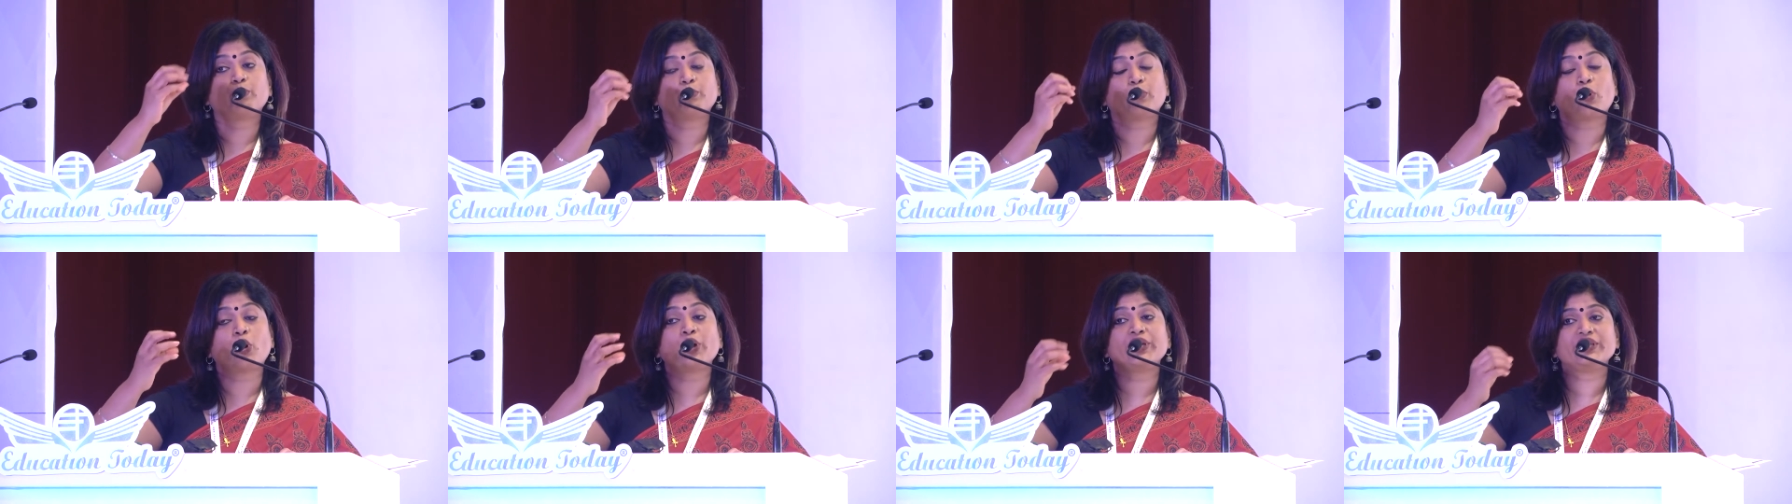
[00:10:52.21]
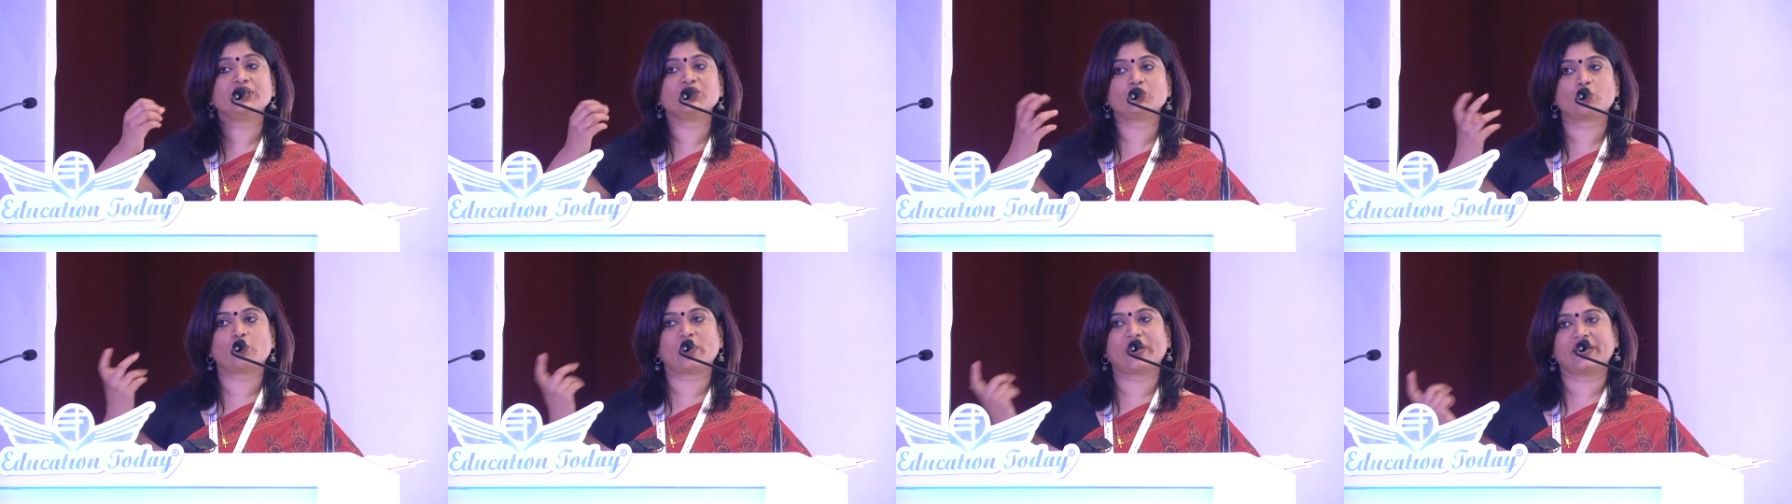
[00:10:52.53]

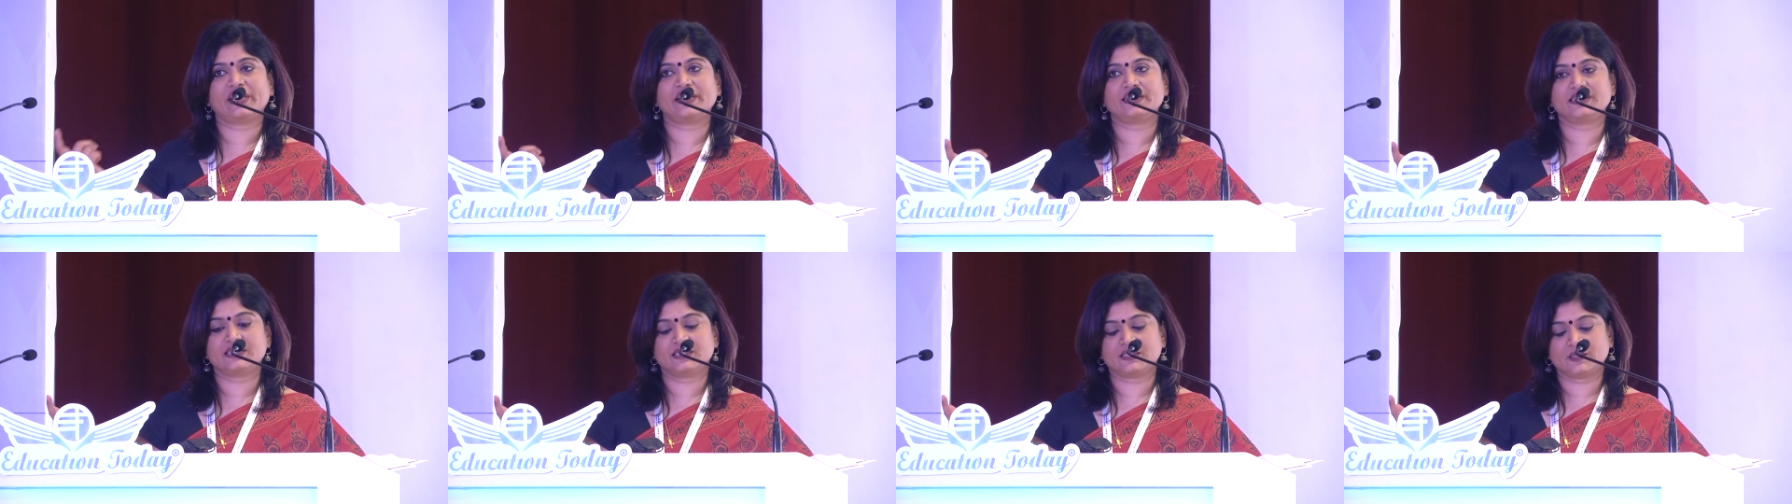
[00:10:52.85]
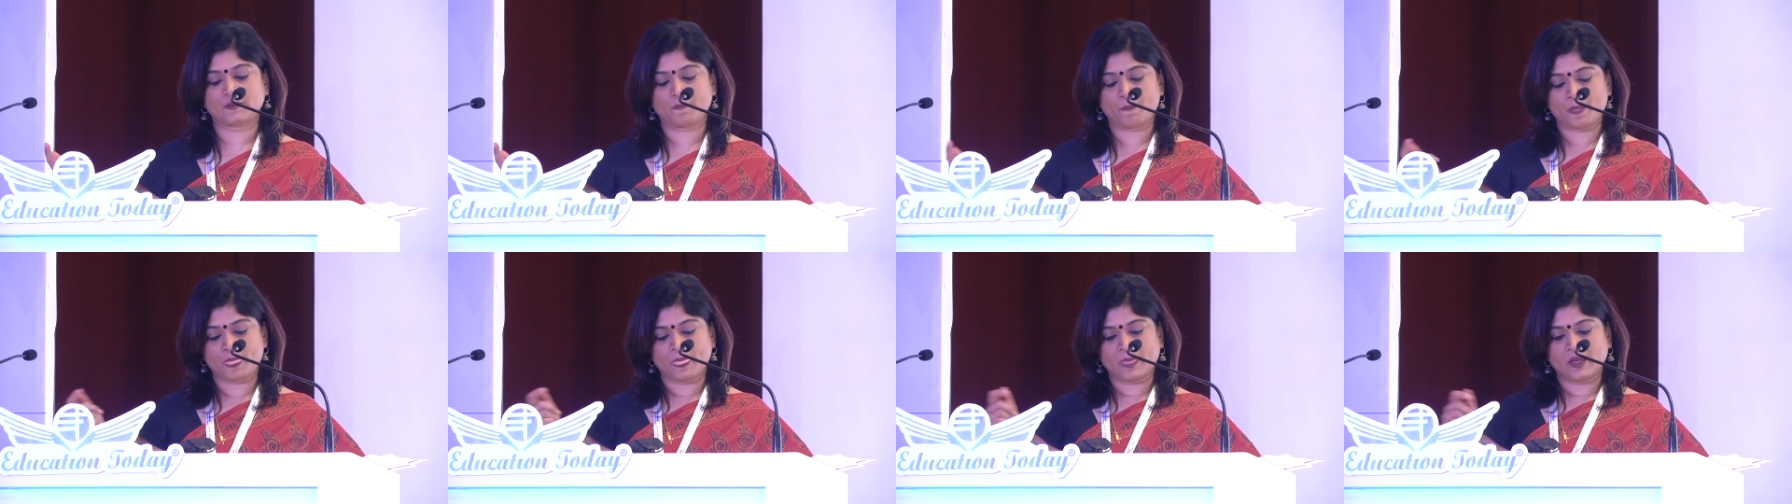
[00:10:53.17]

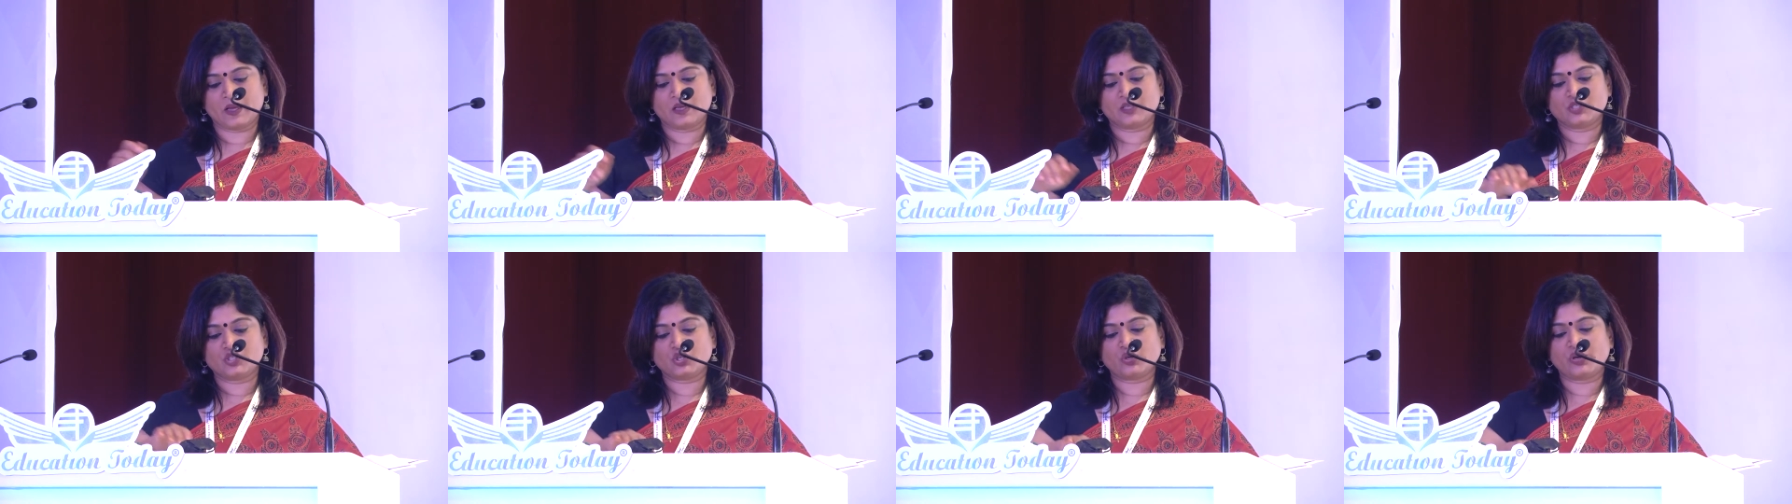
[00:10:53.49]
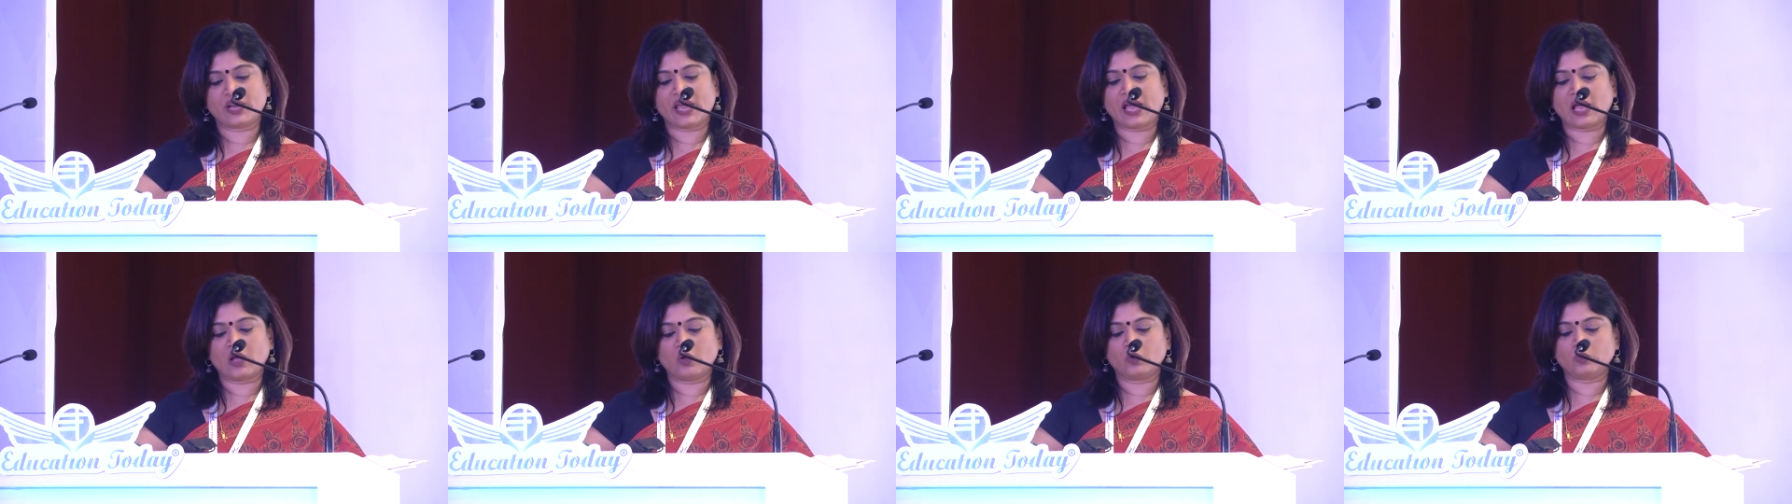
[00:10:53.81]
point-wise. So
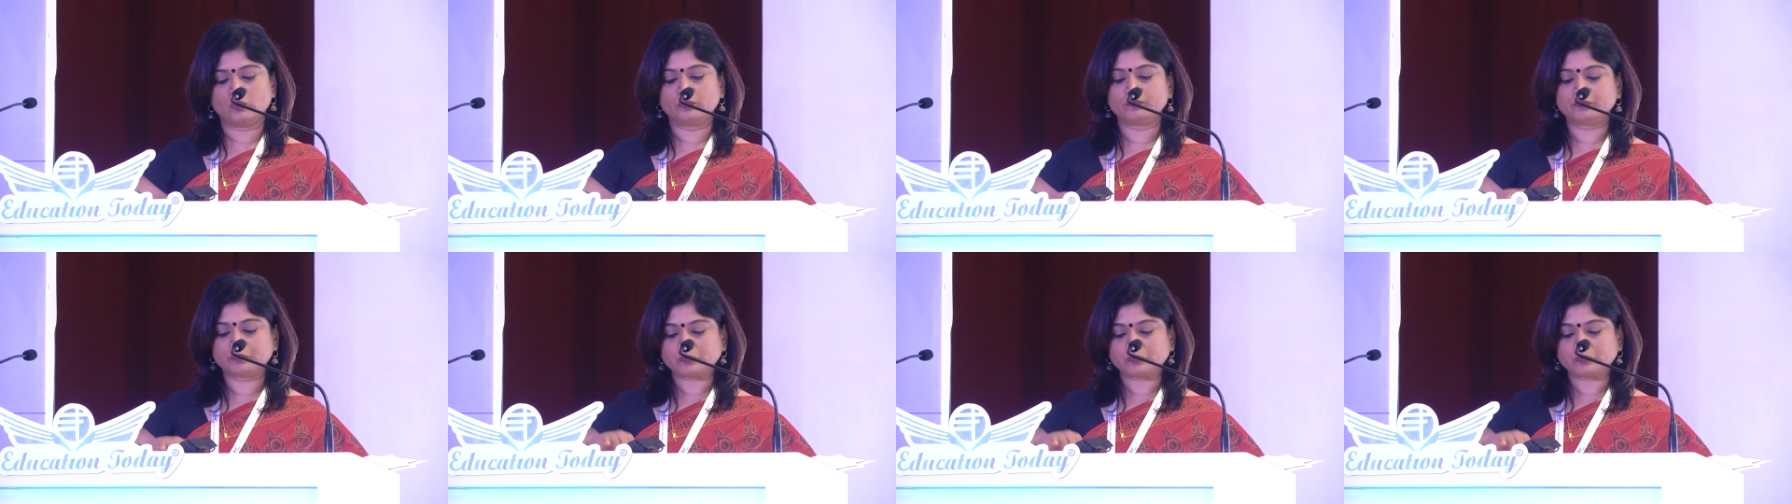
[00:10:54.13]
now,